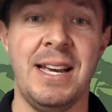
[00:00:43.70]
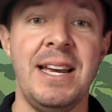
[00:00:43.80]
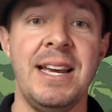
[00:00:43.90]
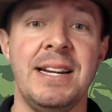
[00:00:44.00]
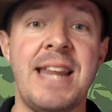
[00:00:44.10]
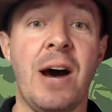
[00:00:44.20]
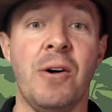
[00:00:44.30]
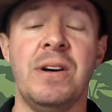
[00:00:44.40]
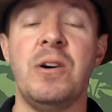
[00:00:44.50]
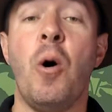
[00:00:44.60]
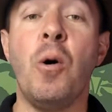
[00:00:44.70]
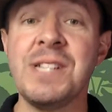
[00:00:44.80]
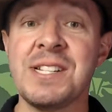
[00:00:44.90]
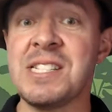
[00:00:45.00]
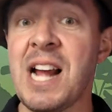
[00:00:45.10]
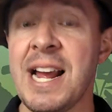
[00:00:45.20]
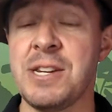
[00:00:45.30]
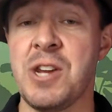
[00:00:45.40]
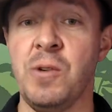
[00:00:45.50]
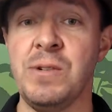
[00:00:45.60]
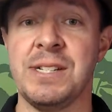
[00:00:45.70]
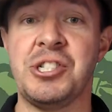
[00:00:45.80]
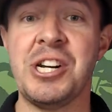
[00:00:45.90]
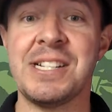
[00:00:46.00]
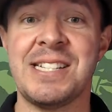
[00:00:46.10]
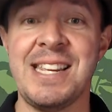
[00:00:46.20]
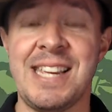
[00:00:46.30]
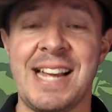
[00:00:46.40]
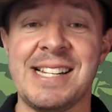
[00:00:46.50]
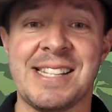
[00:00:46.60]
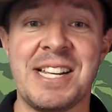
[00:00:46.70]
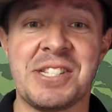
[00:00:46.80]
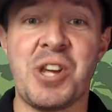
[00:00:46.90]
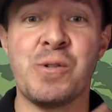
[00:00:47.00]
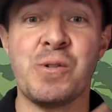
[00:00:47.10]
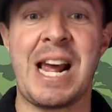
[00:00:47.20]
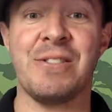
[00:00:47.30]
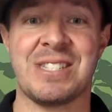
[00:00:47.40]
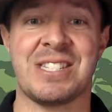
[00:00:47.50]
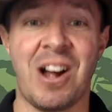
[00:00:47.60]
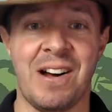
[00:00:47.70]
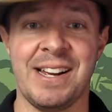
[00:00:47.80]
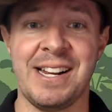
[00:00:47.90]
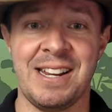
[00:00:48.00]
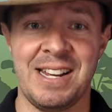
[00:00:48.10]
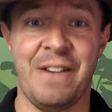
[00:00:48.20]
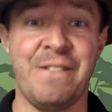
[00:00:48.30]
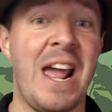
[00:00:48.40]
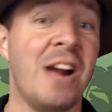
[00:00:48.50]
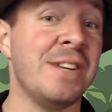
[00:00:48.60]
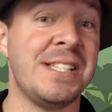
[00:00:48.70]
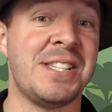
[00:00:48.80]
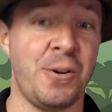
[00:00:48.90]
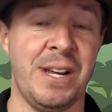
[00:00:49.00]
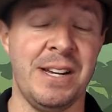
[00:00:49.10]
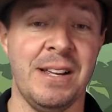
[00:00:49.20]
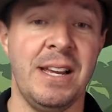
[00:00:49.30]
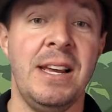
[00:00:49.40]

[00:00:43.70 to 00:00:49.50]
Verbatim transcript: Now, on a side note, just in case this goes outside of Arizona,